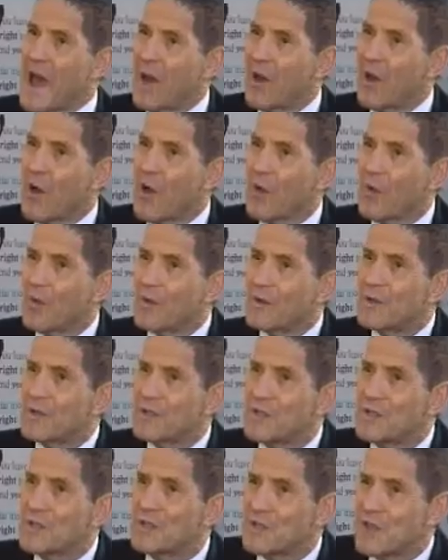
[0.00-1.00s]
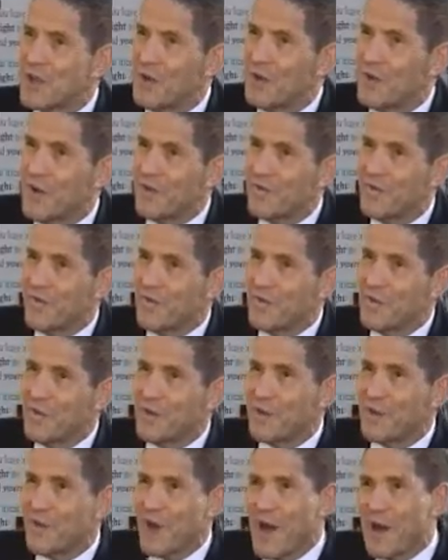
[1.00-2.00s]
long does this go on for?
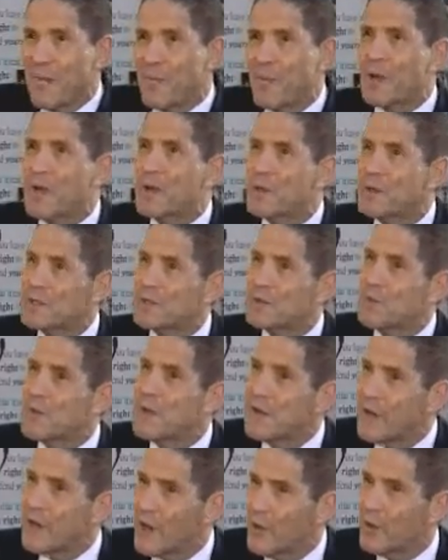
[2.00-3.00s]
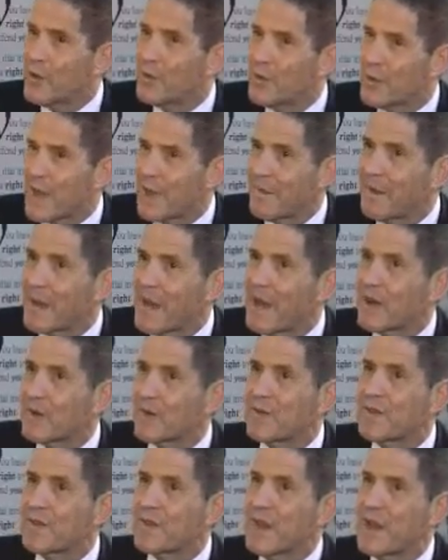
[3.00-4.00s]
Because we know you're coming out
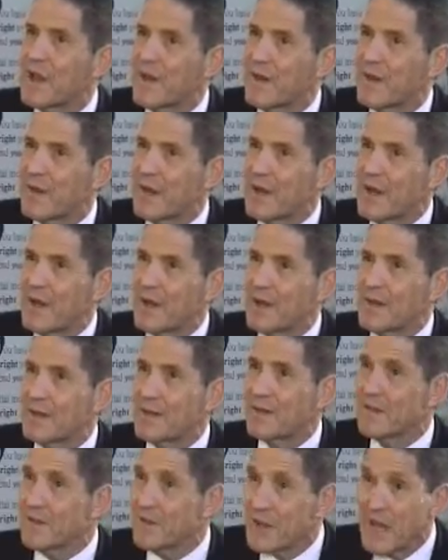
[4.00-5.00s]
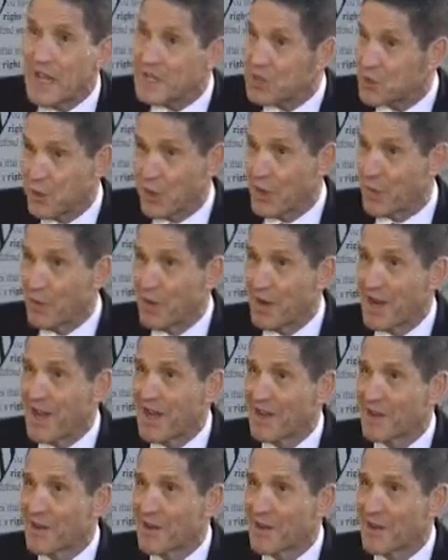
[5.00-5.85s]
with now Next 21 Icons.